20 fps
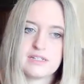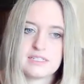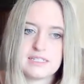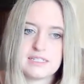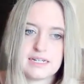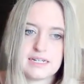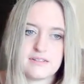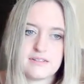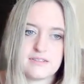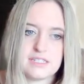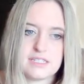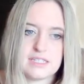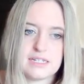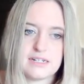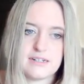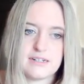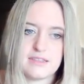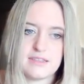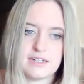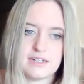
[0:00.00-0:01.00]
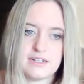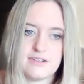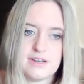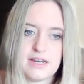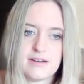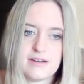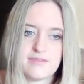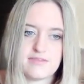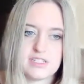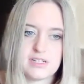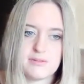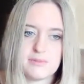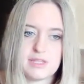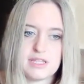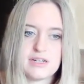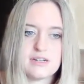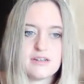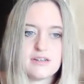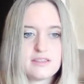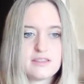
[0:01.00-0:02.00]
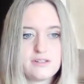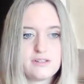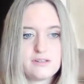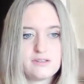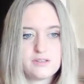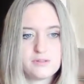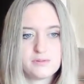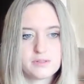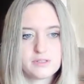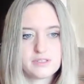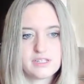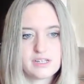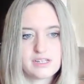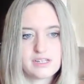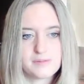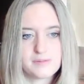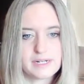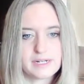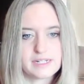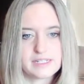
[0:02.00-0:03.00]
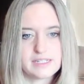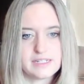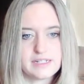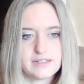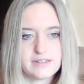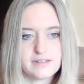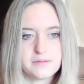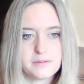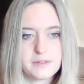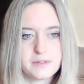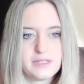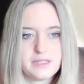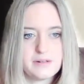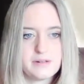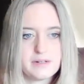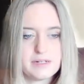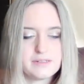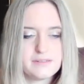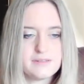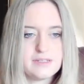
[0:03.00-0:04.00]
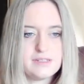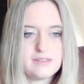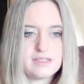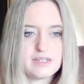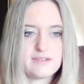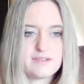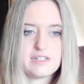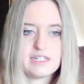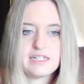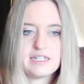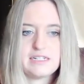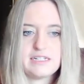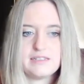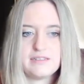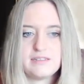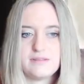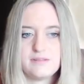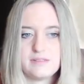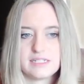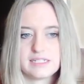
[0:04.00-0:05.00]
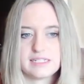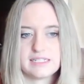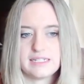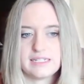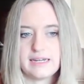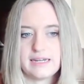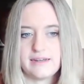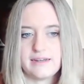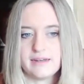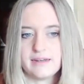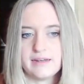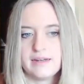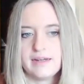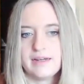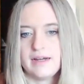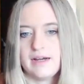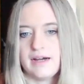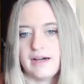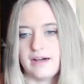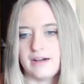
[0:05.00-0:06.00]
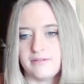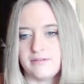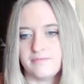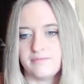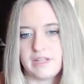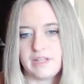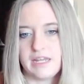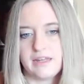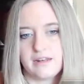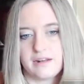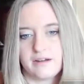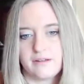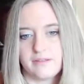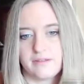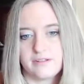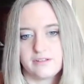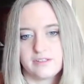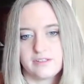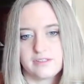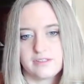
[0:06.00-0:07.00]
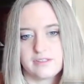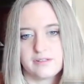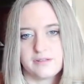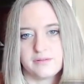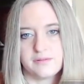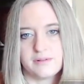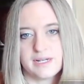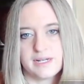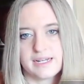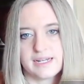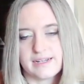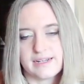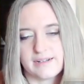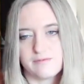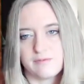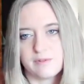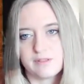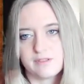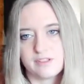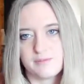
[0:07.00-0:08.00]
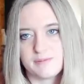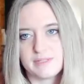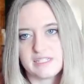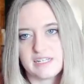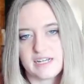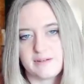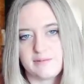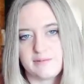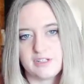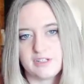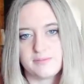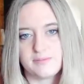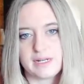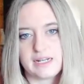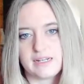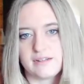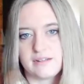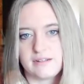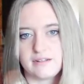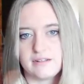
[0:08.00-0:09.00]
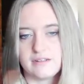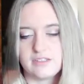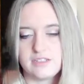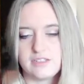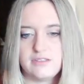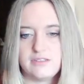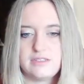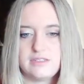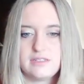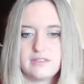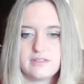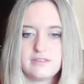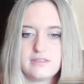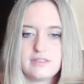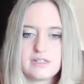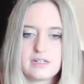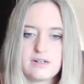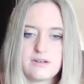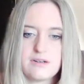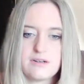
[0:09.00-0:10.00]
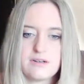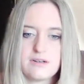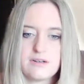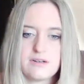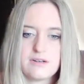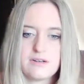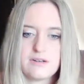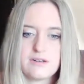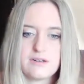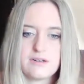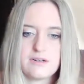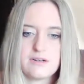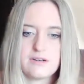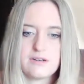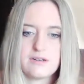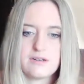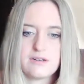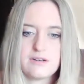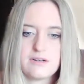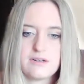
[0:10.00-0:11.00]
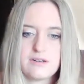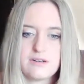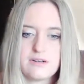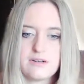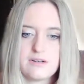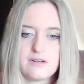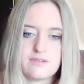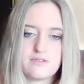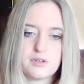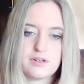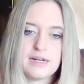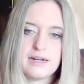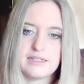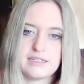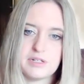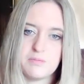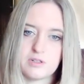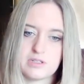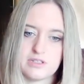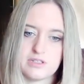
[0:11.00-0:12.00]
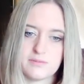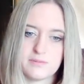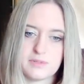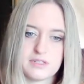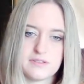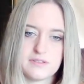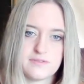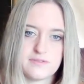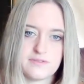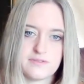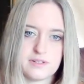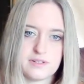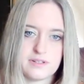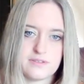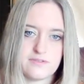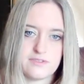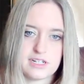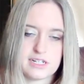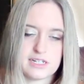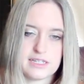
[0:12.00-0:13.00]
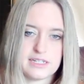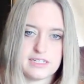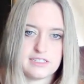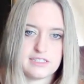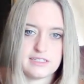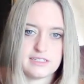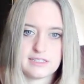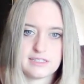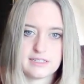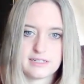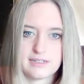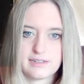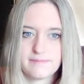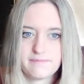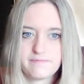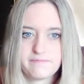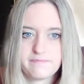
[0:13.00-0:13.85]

standards there. And then you have some of the usual suspects here with UL 217, 268, and others. So again, won't spend time here, but I encourage you to go to the report to see a bit more in terms of regulations there.